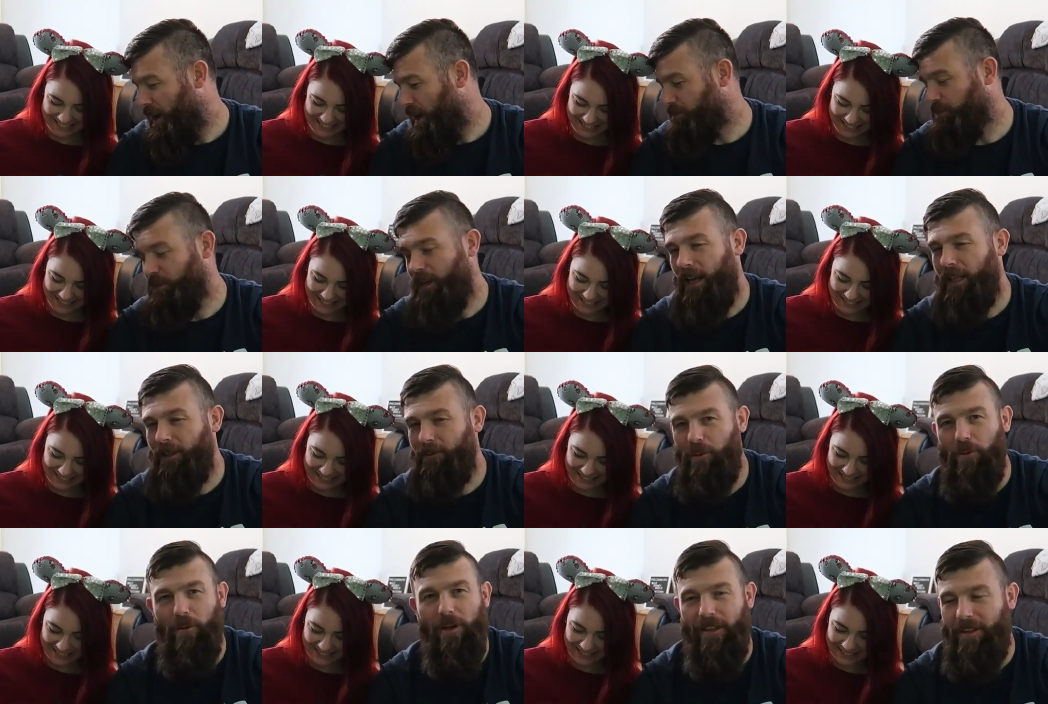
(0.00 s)
Speaker 1: I'm
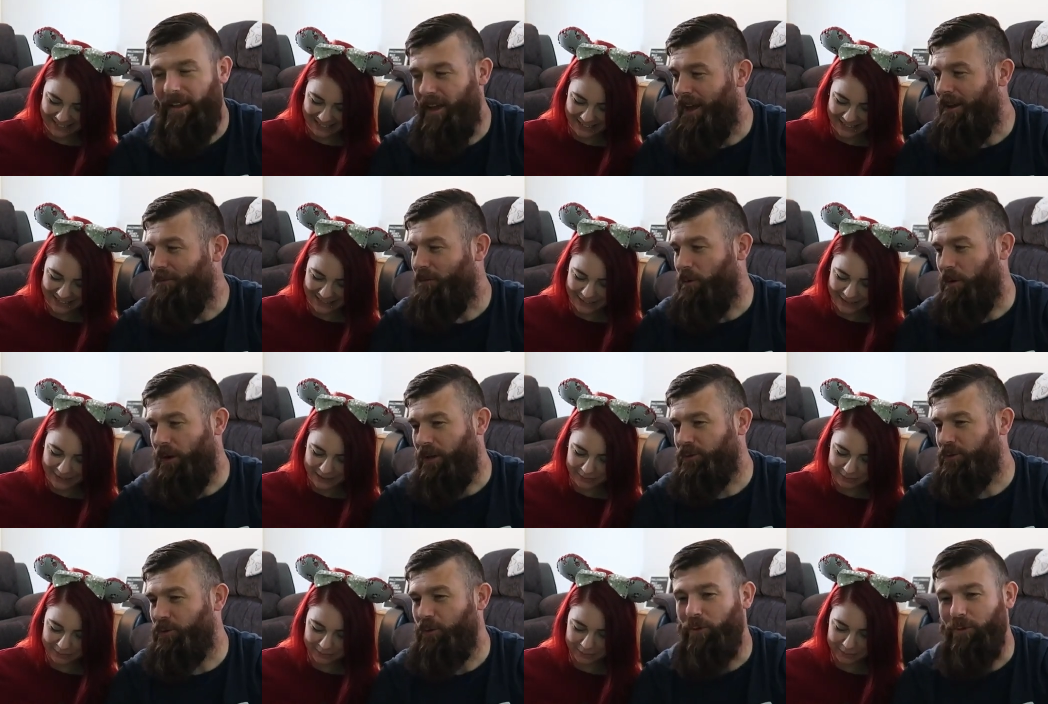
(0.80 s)
kind of aware that
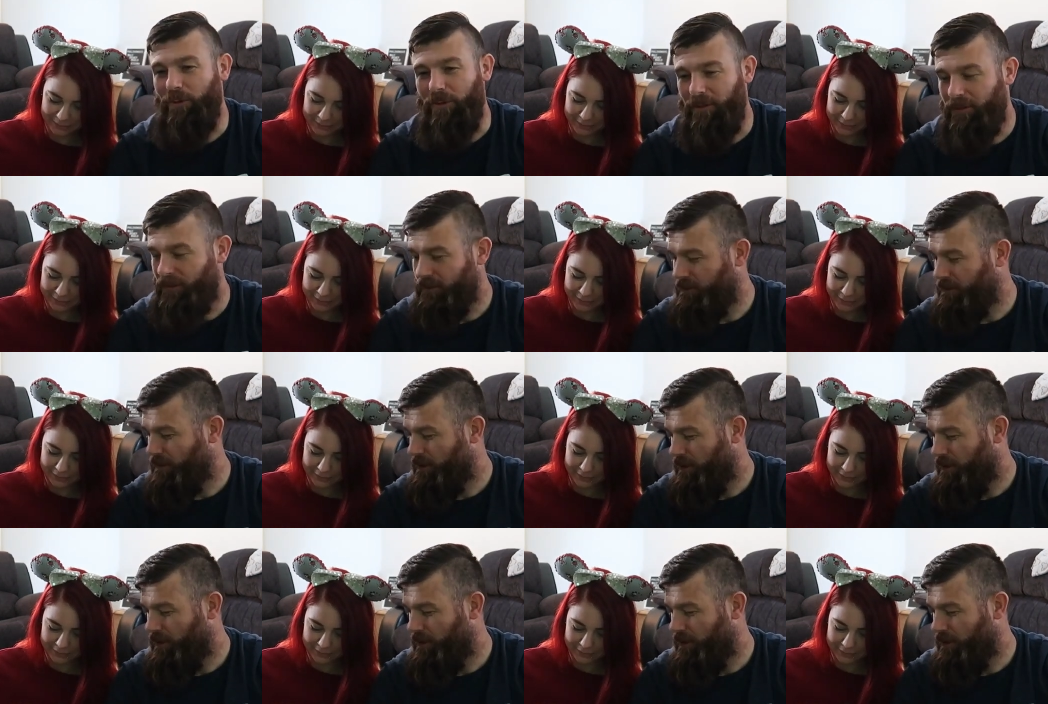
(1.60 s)
everyone has Google,